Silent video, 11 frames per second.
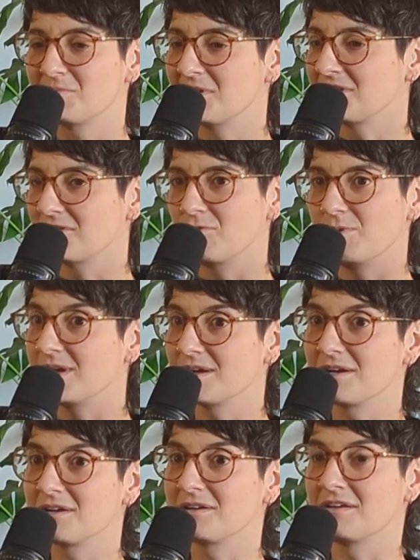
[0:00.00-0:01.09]
been
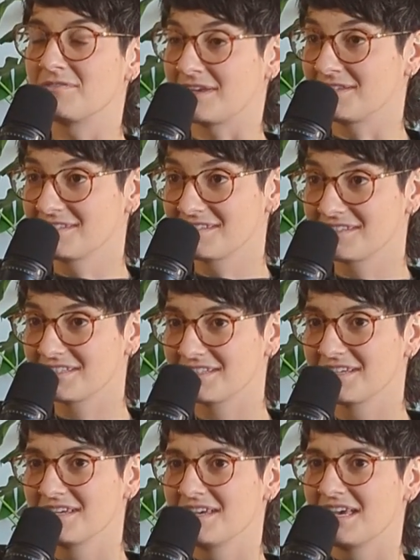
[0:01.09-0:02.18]
queer events.
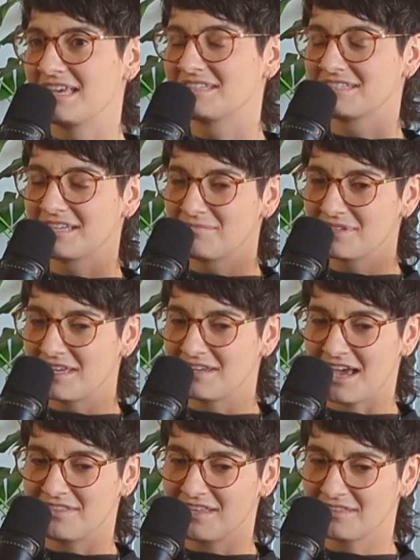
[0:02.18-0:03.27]
And and
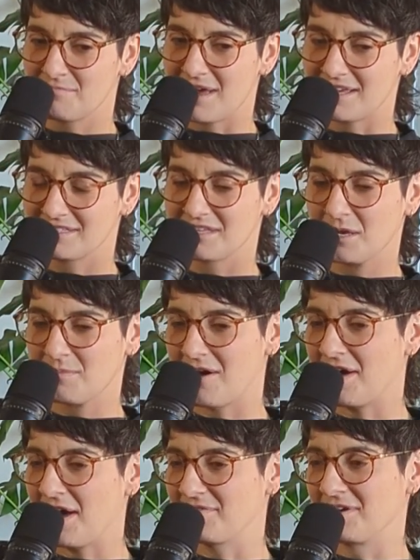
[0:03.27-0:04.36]
I think the best thing
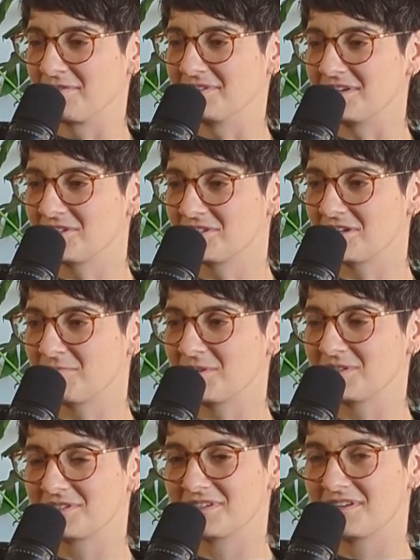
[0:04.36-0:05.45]
about having a relationship
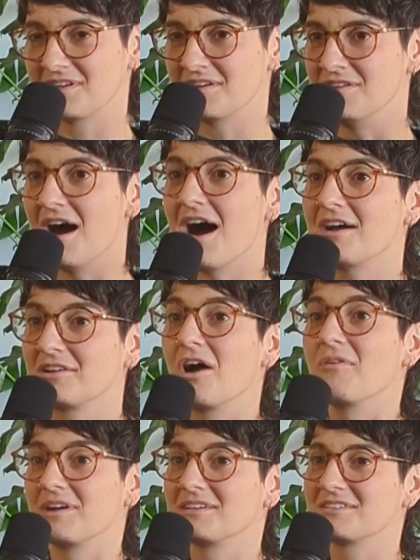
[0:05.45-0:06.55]
is not
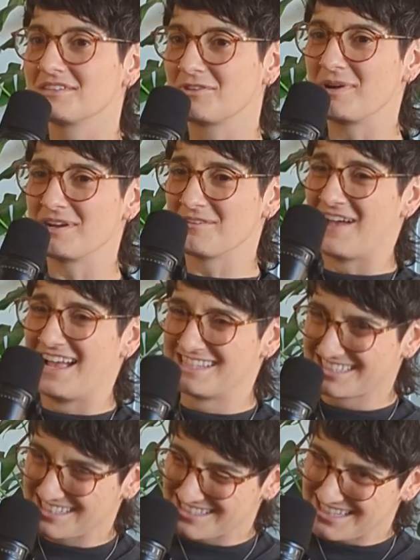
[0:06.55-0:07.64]
going to the queer events,
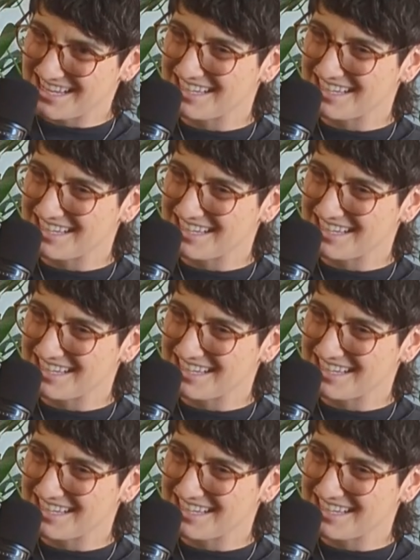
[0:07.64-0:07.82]
because